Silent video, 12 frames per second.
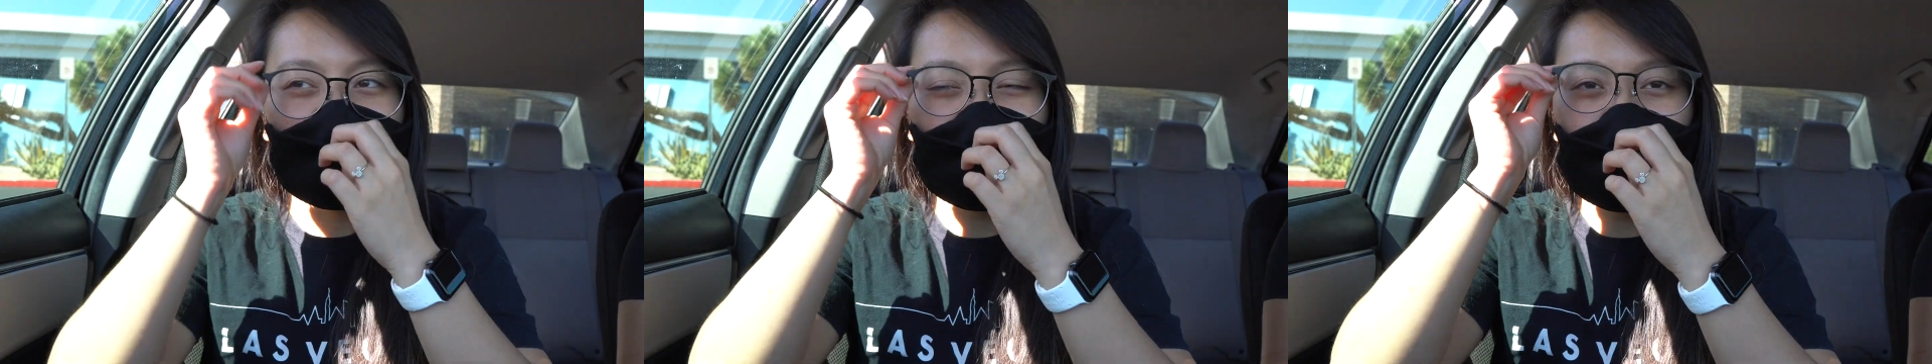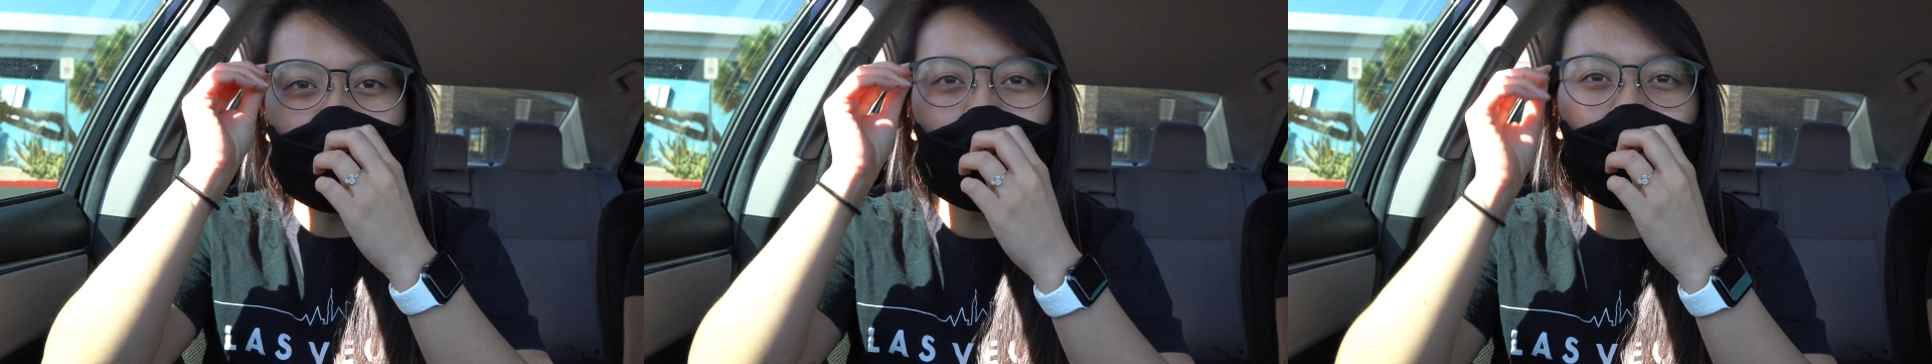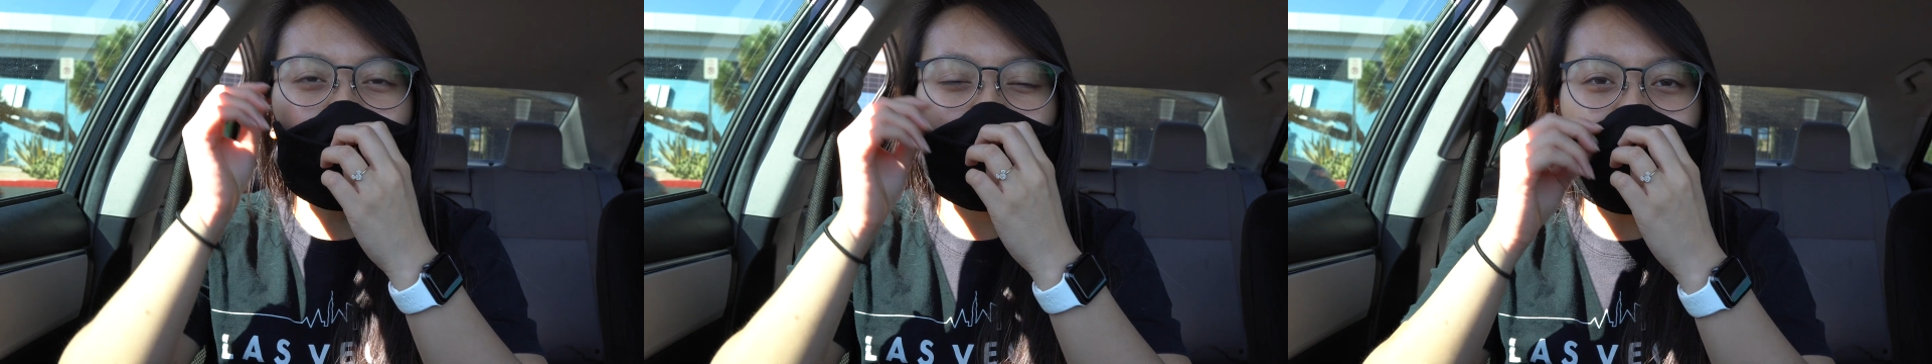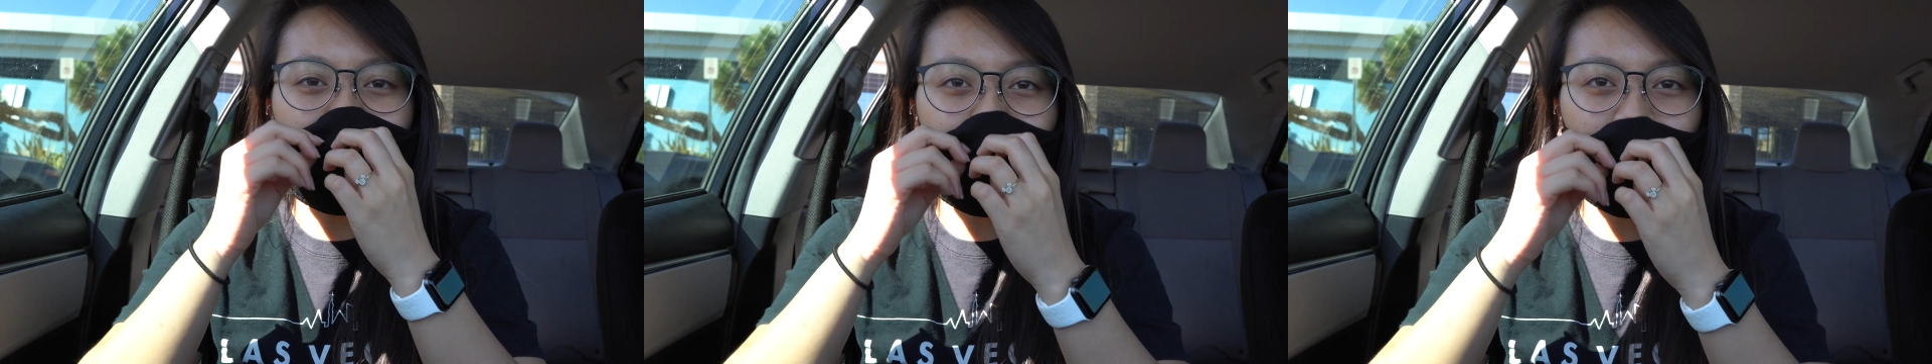It took longer to
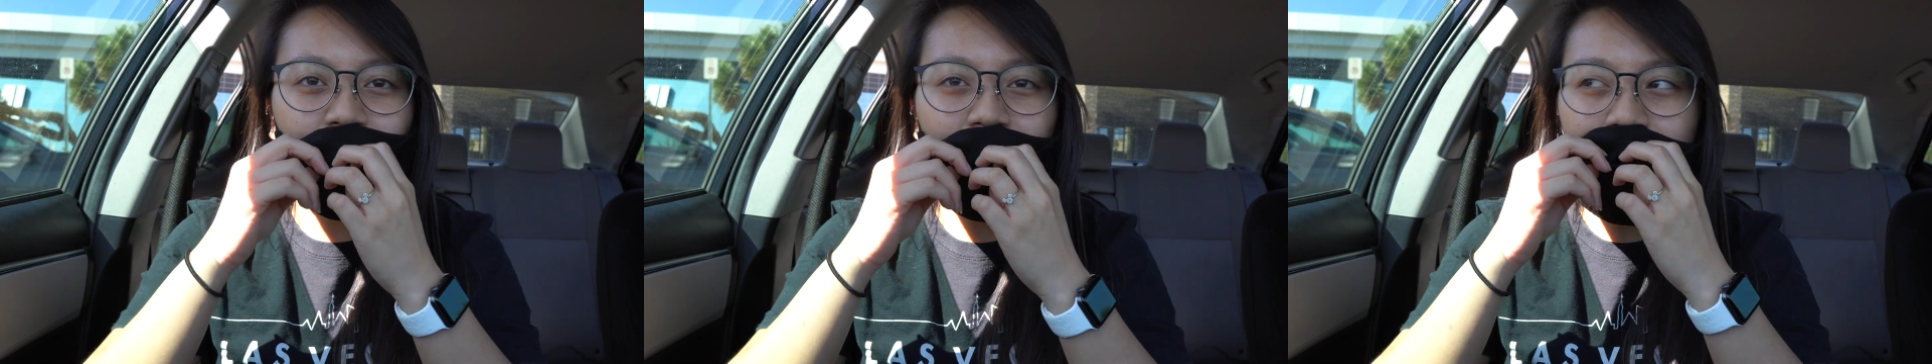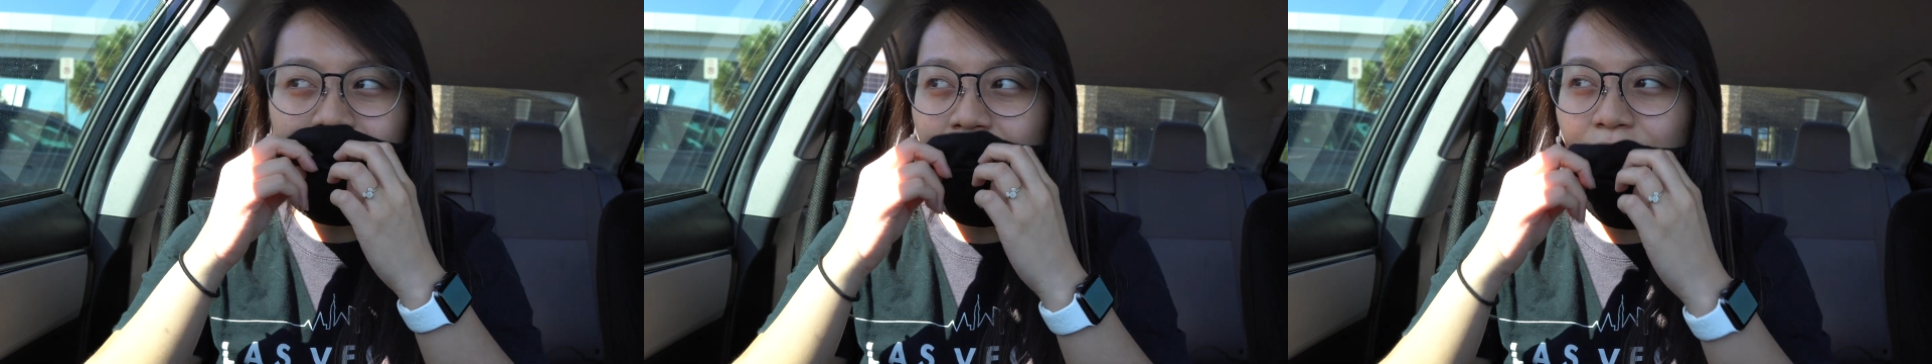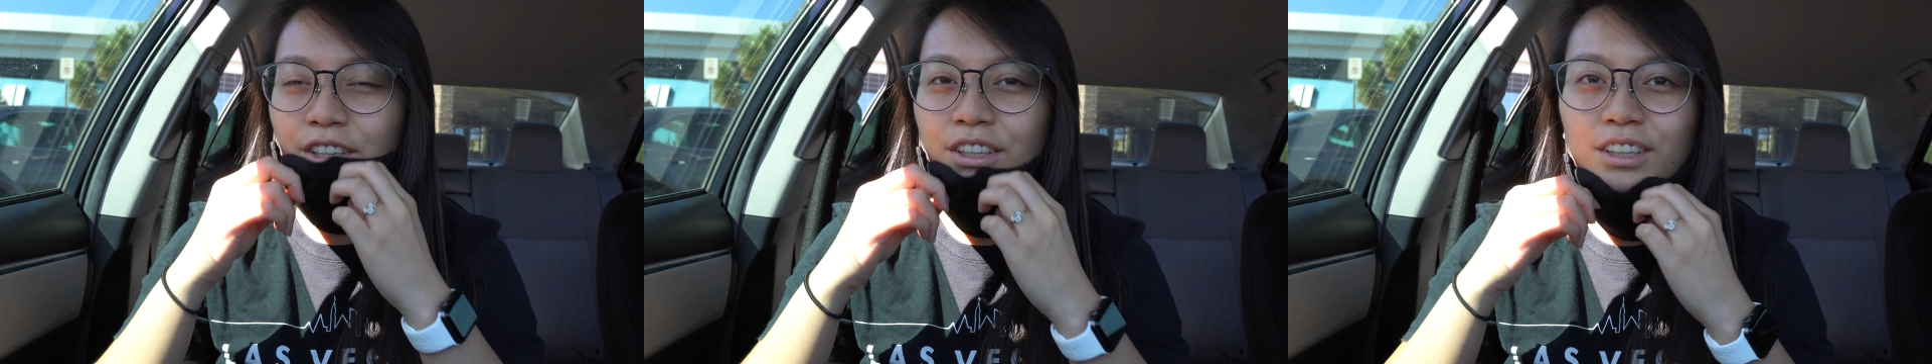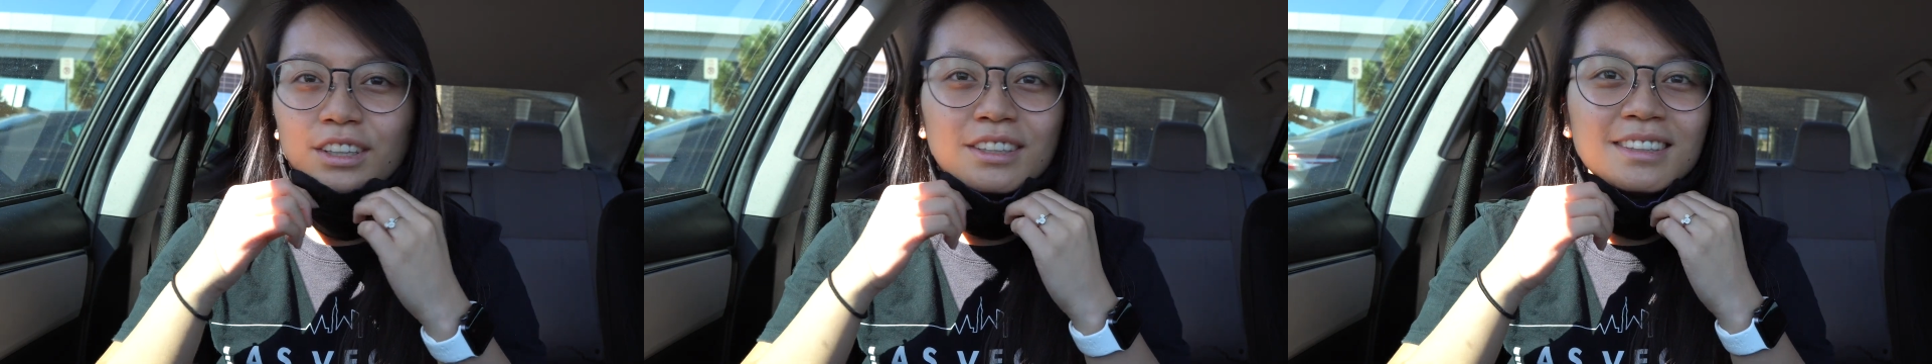wait for the
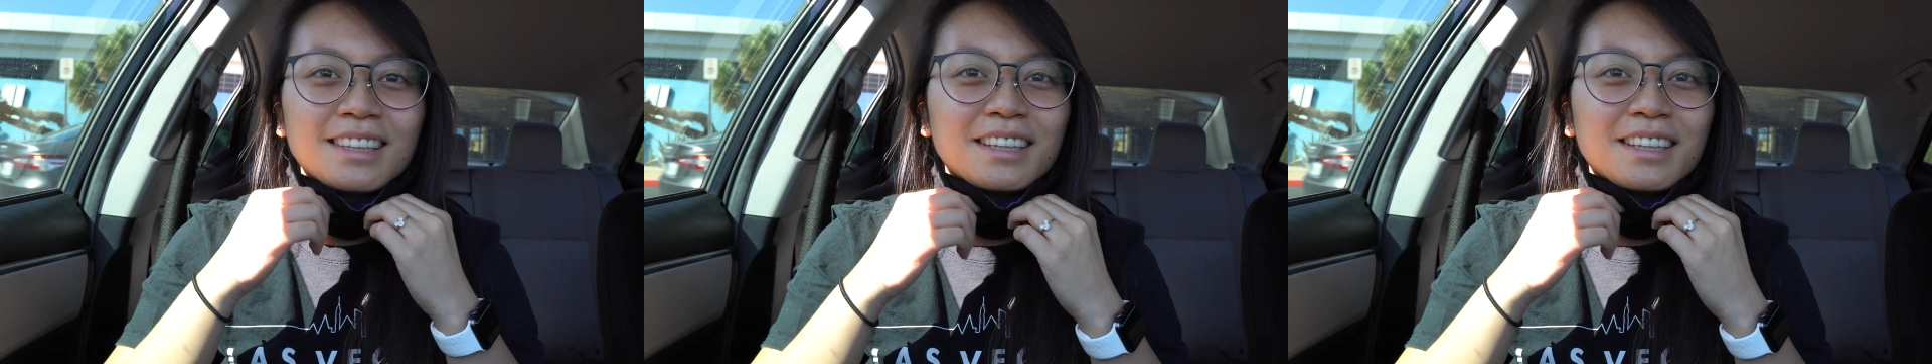nurse.